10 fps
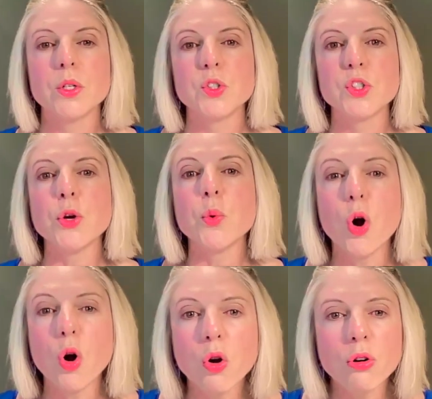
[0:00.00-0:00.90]

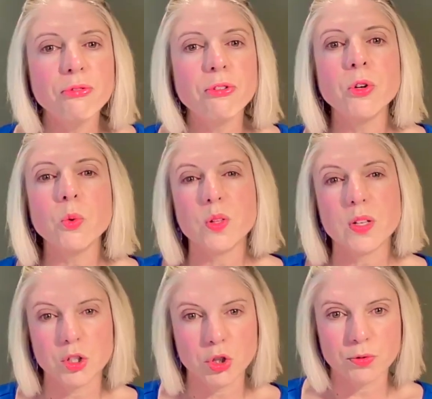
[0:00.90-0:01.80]
So often with
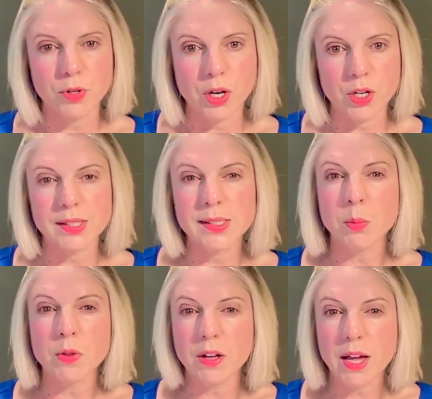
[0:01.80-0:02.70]
an introvert,
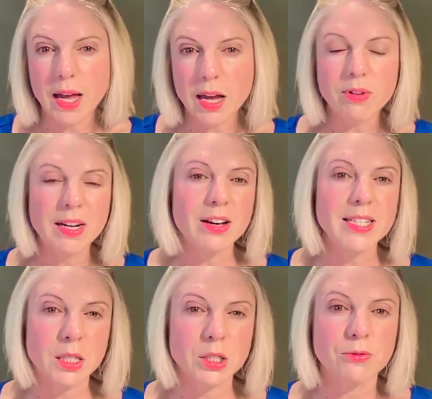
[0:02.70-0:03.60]
someone that heavily
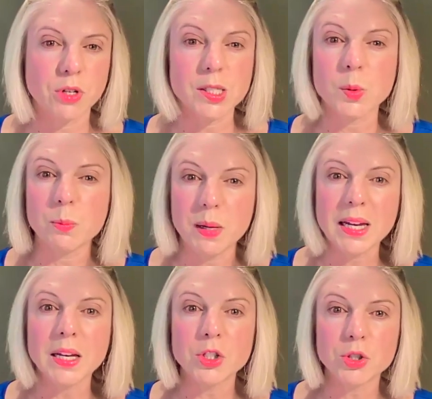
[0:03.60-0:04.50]
identifies with
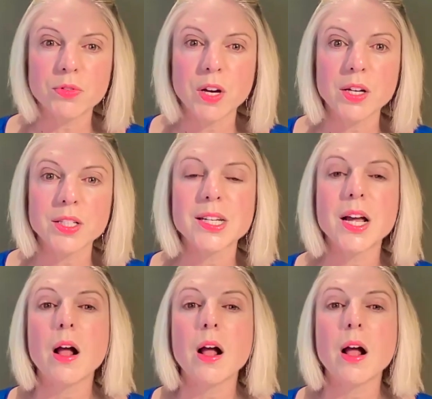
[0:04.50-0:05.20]
being an introvert,